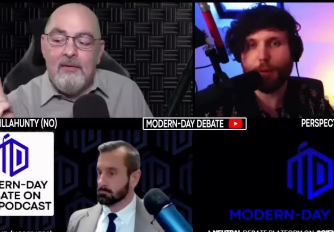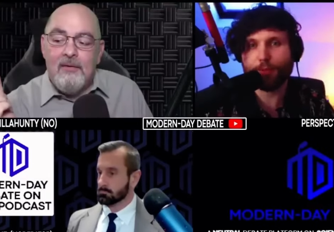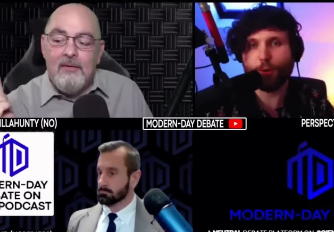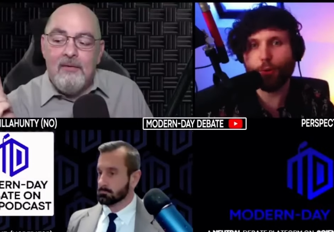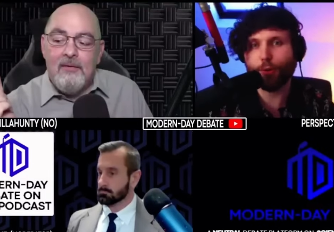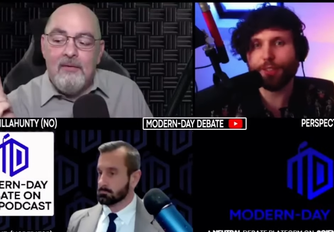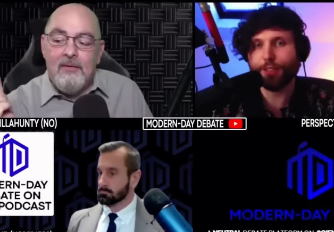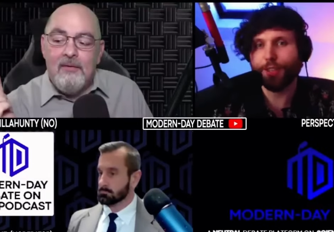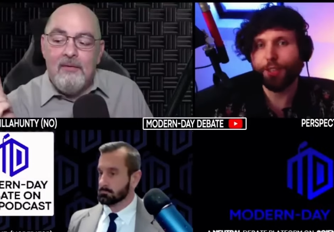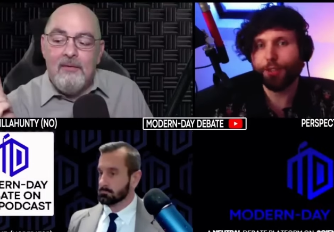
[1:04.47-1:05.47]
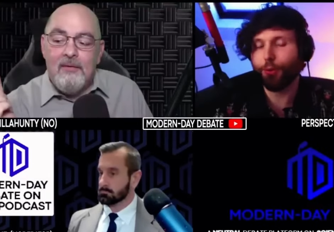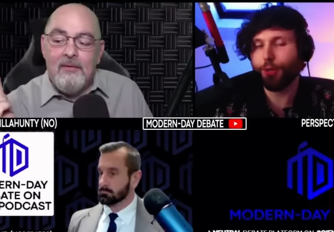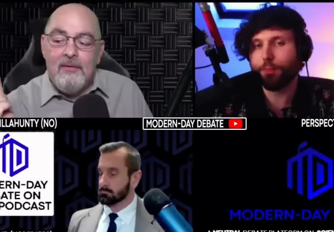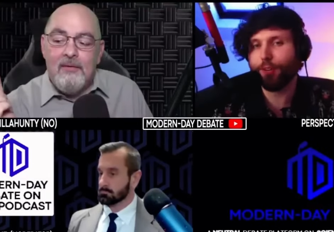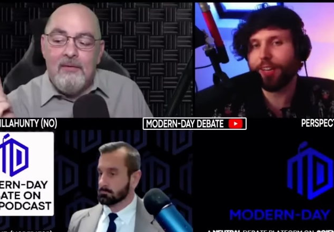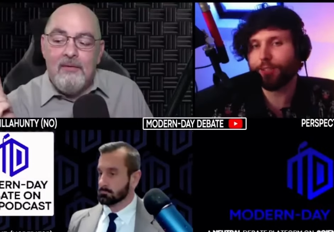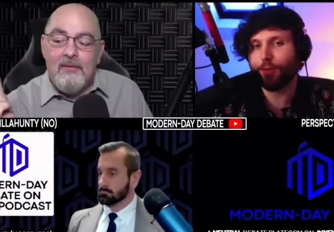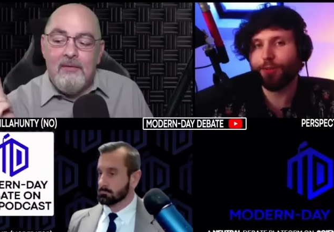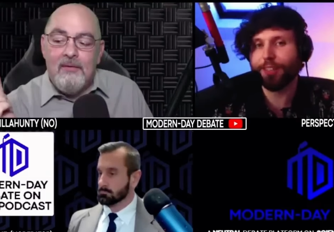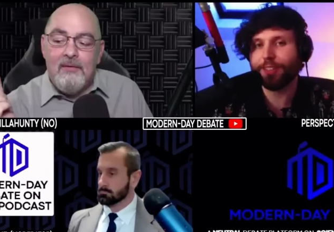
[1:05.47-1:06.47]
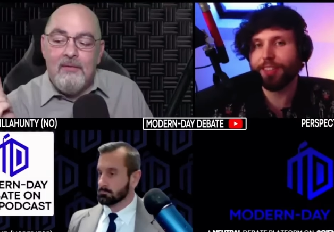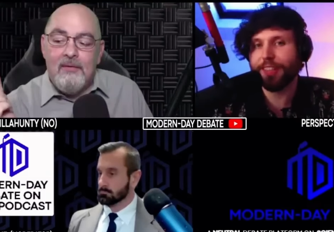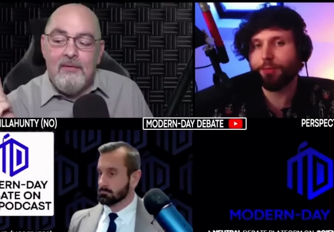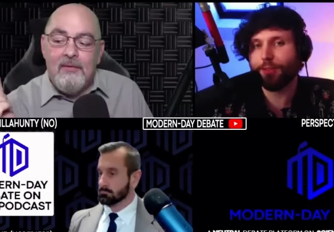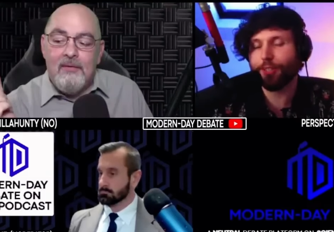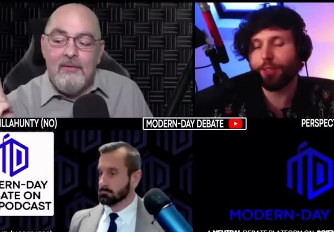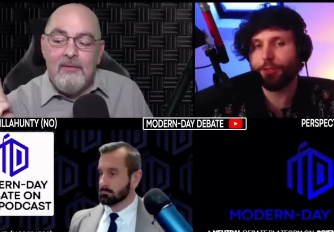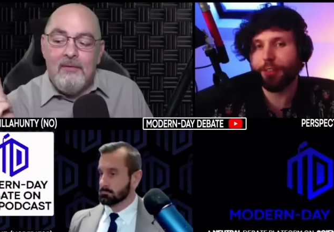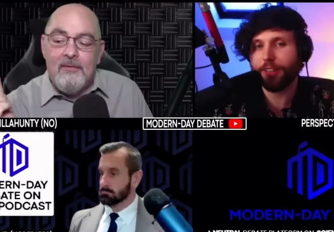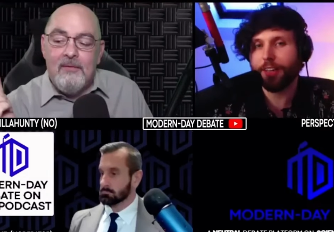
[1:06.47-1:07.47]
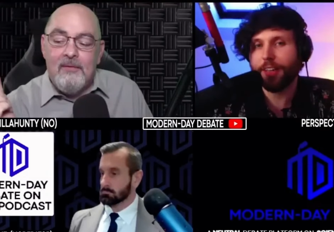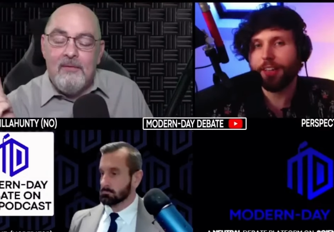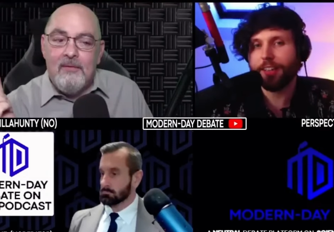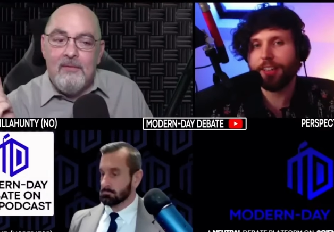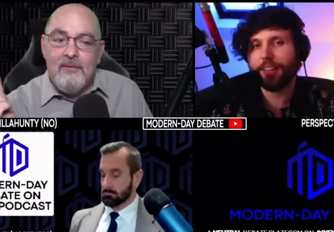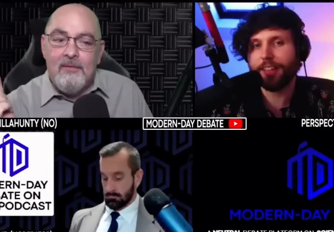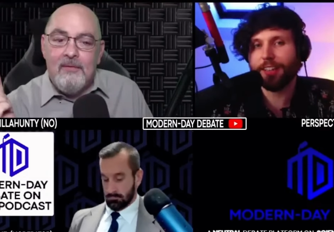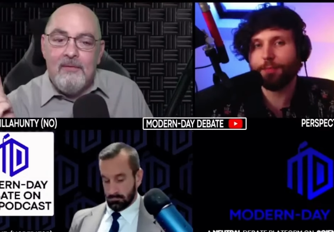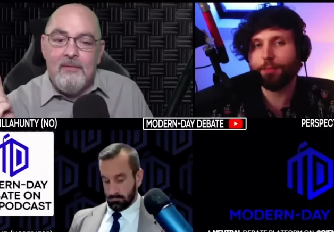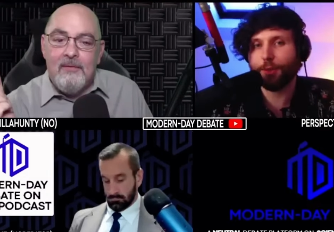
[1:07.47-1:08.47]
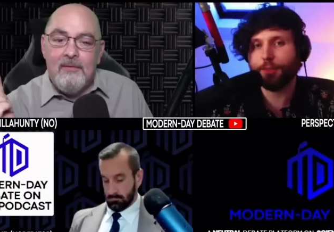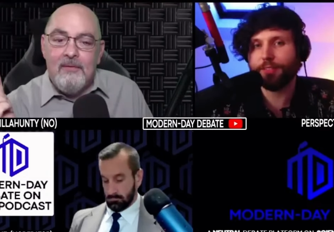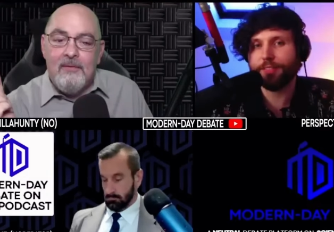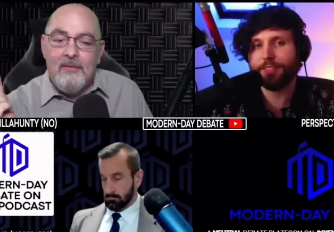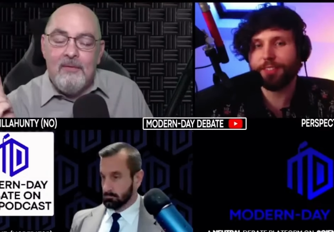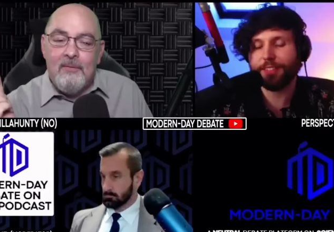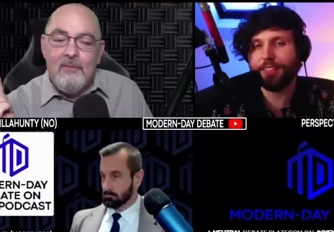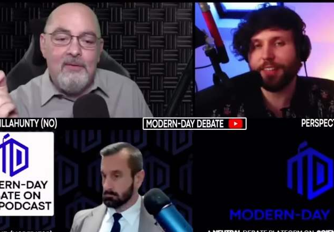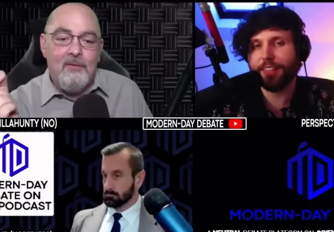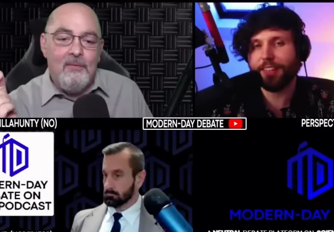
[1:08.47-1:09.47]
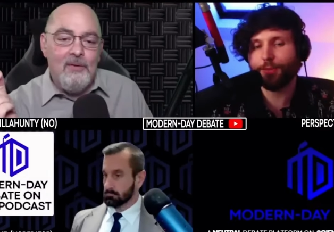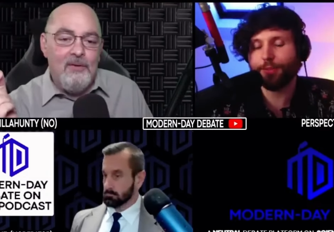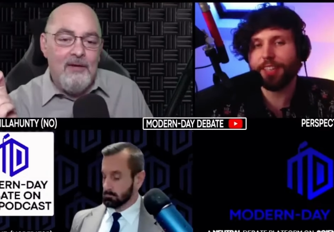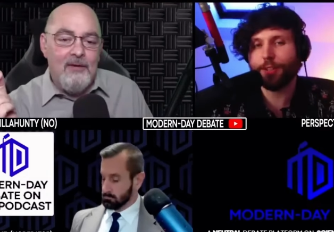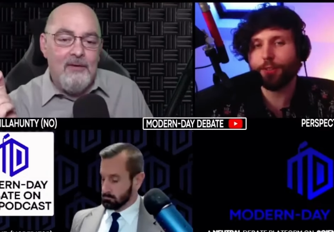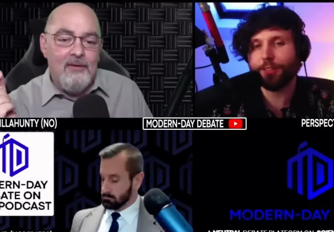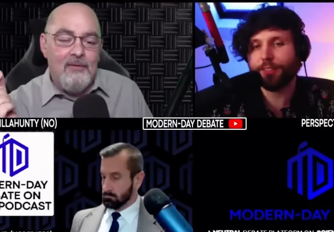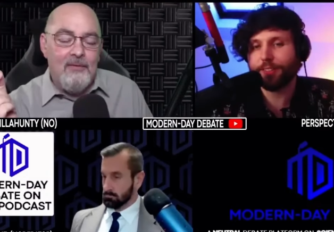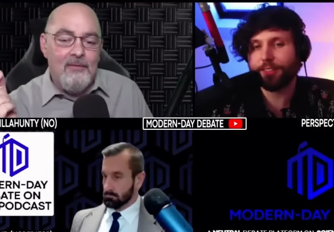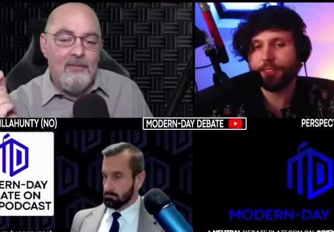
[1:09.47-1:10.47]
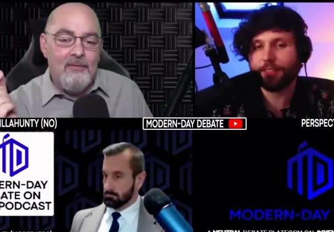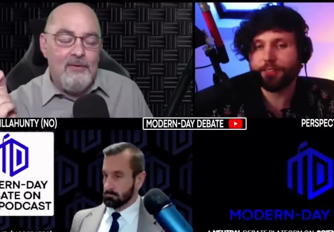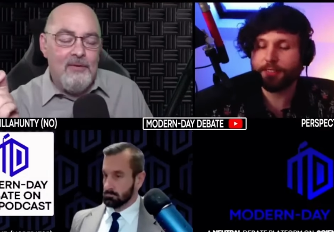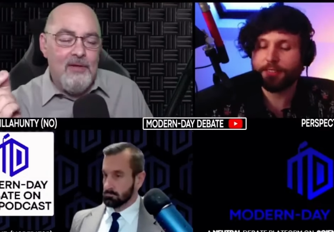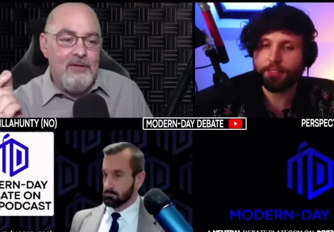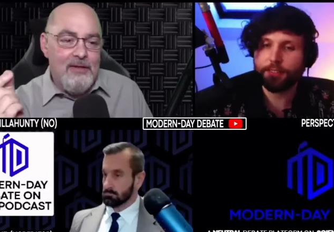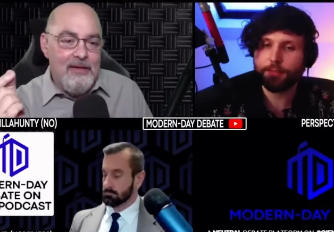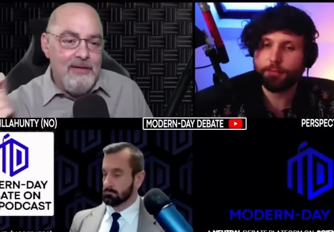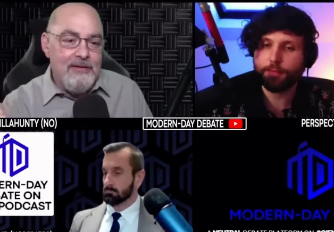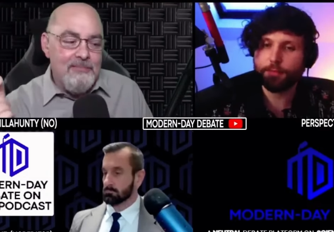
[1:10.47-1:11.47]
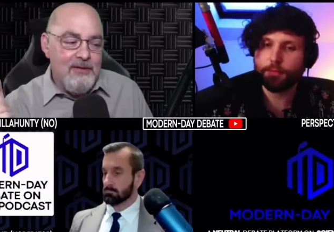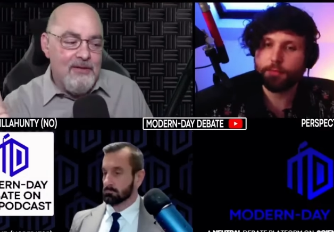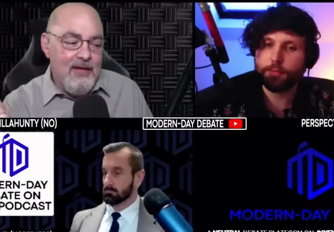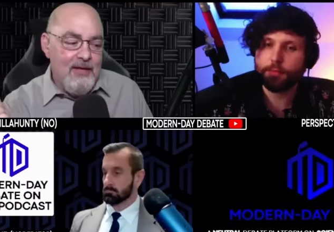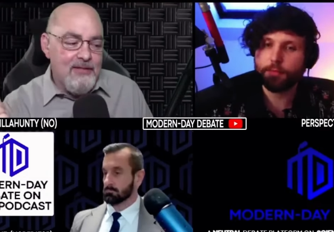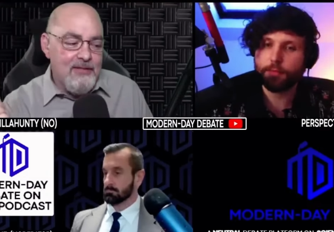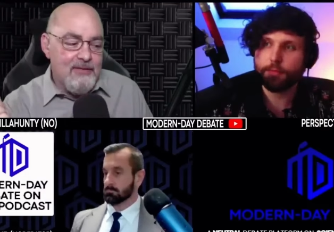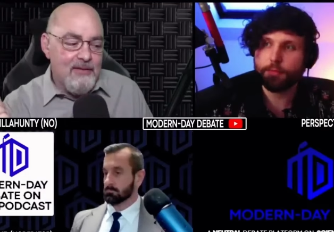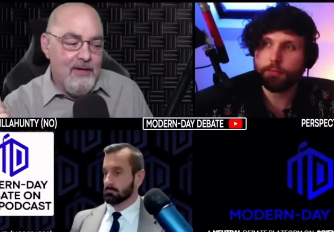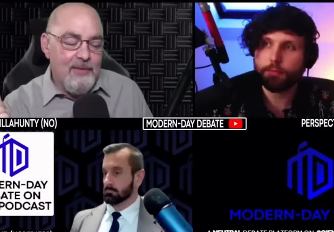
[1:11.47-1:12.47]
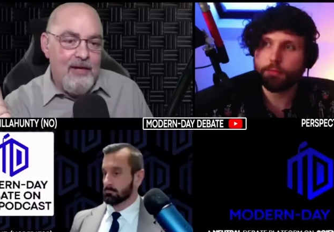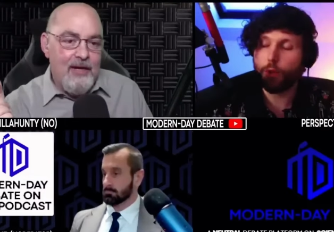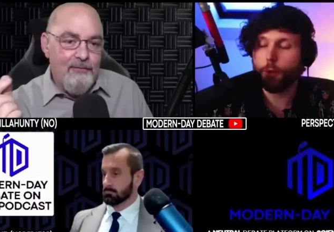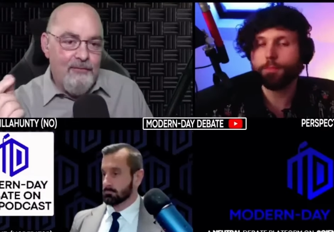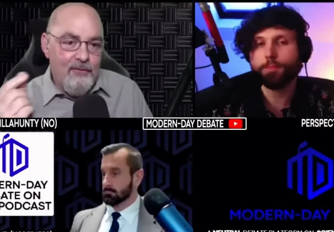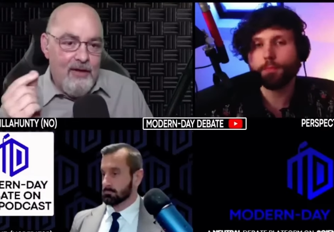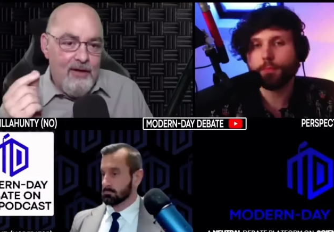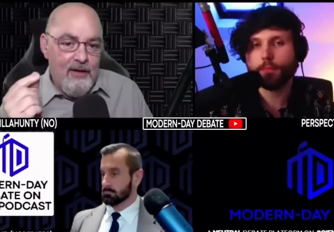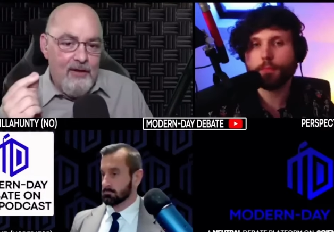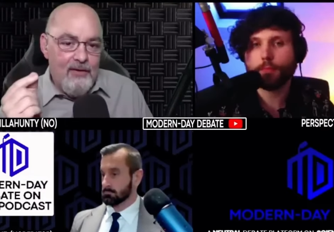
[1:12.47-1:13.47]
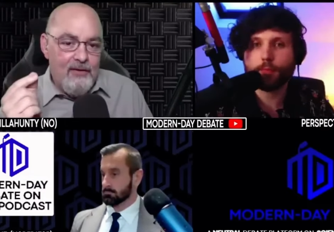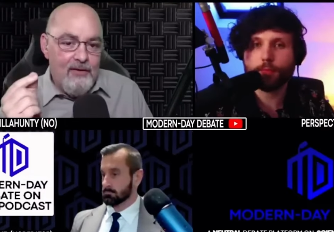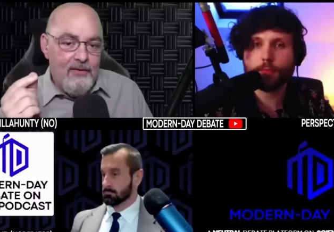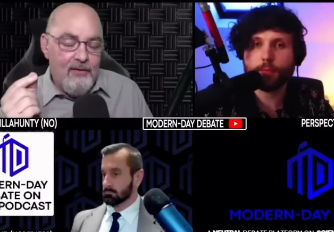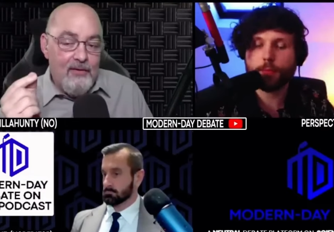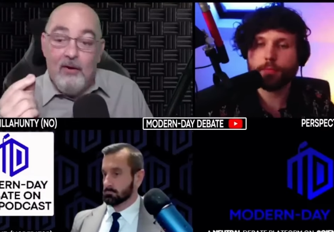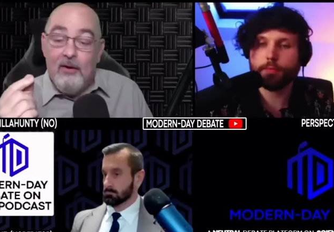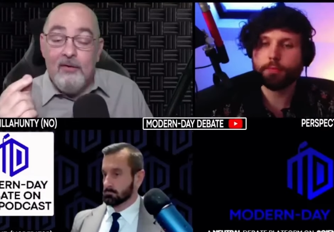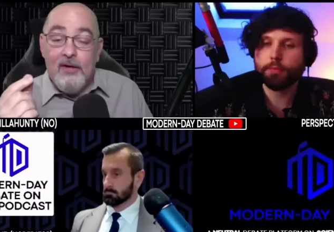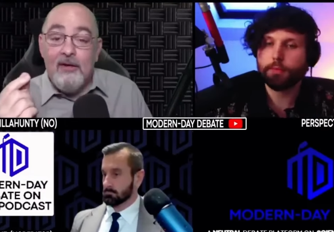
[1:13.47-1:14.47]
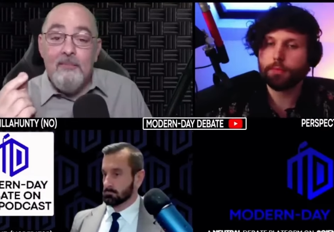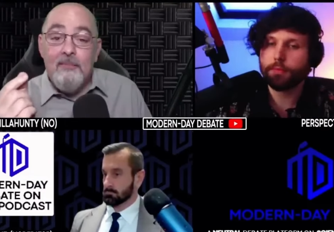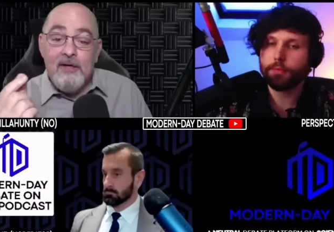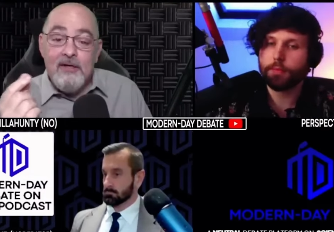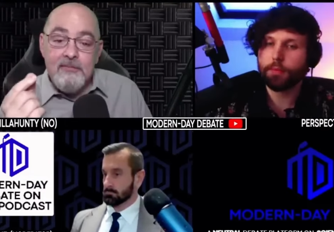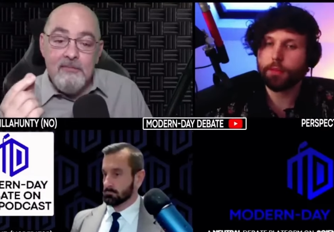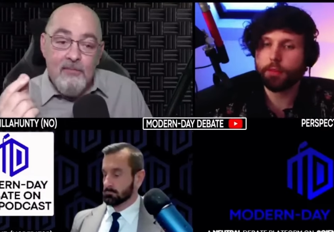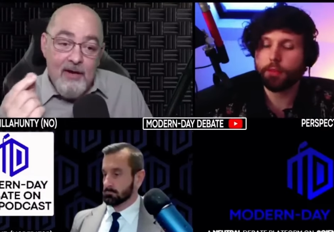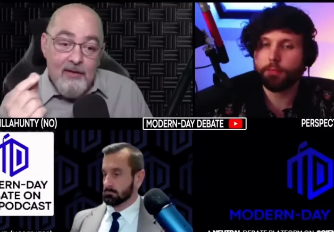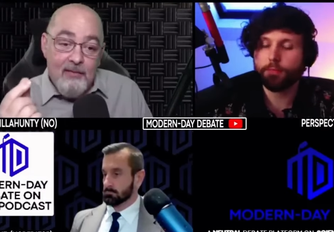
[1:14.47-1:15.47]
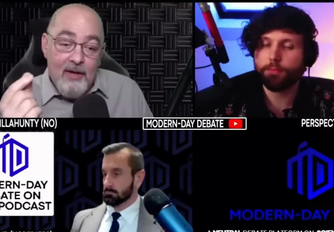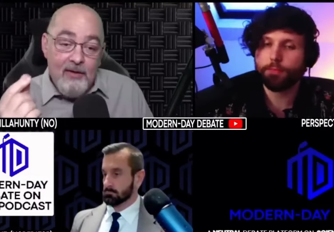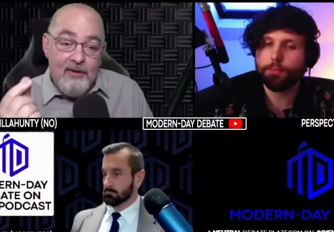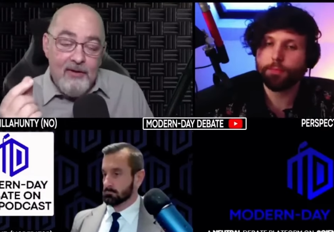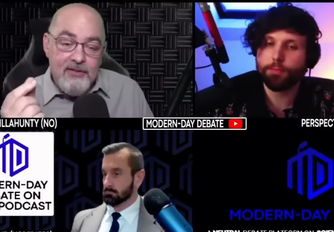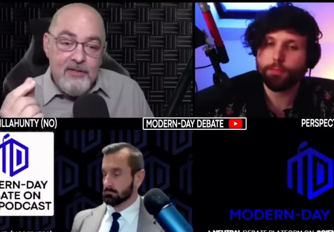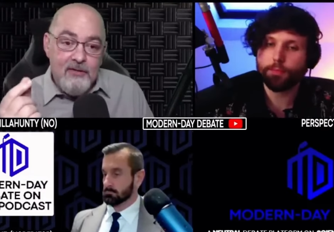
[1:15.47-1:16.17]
Speaker 1: the, whole, the, the Holy Spirit has revealed to them the same thing. Um, but the, wouldn't, I, I wouldn't that, you
Speaker 2: wouldn't that need to be the case? I mean, if no. Oh, okay. Because my my thought is that your